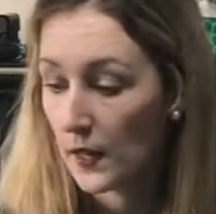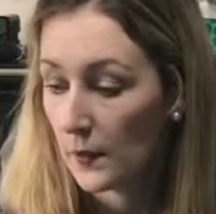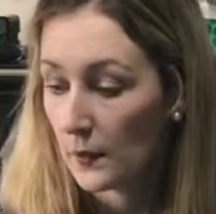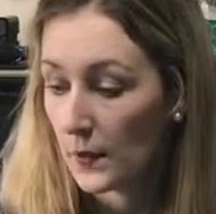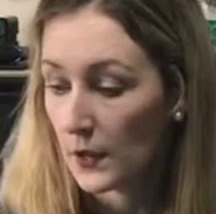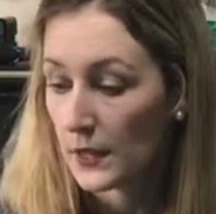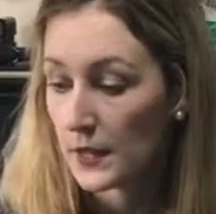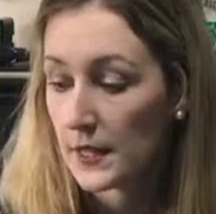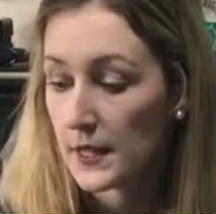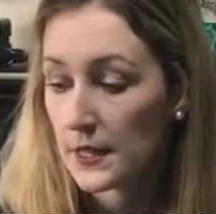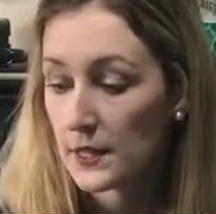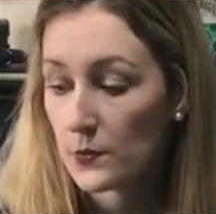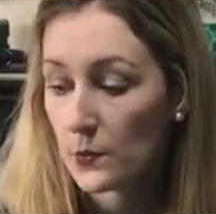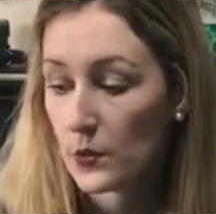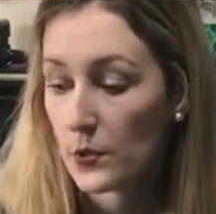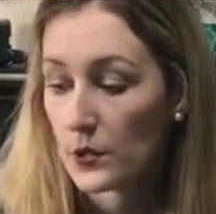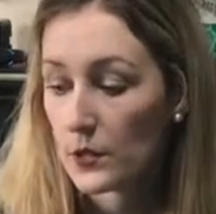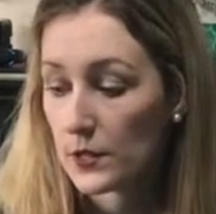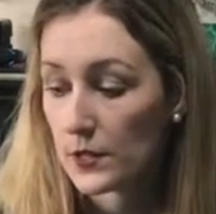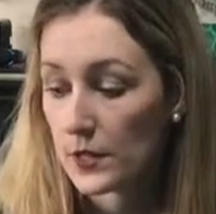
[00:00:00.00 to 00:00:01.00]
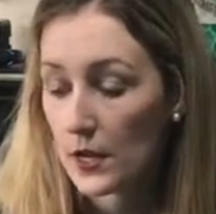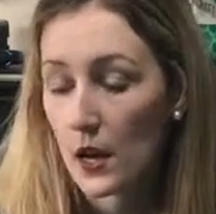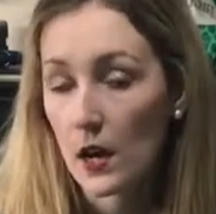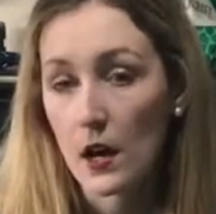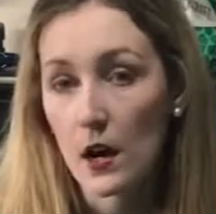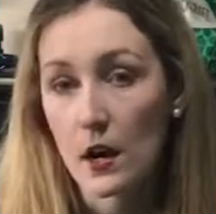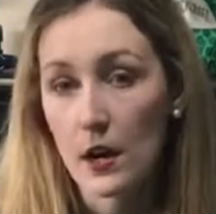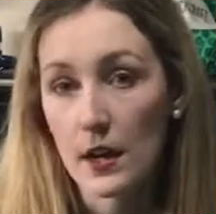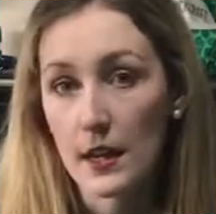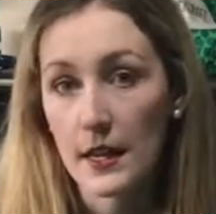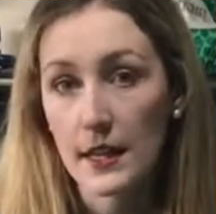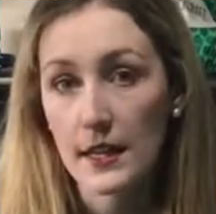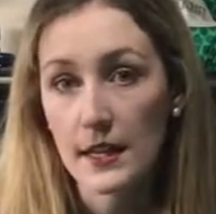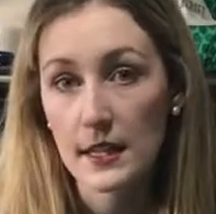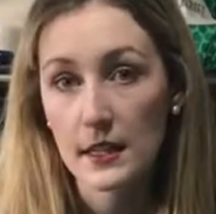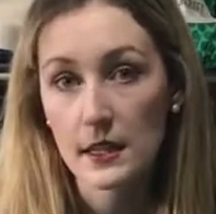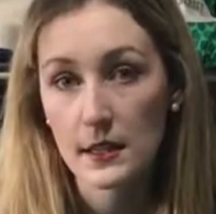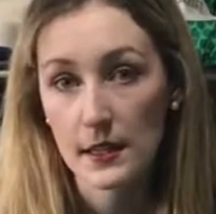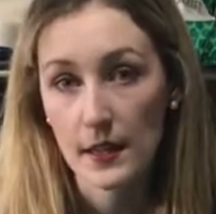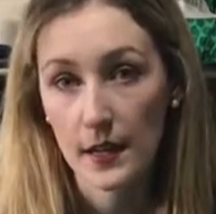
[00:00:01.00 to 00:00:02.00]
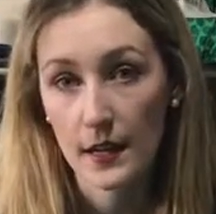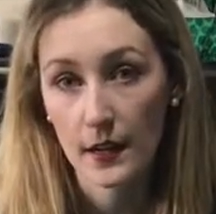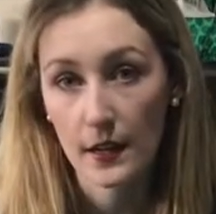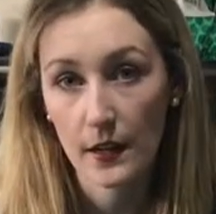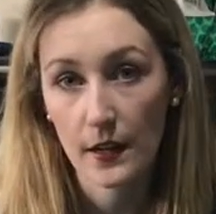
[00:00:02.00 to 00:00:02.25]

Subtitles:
But these ones are heat set.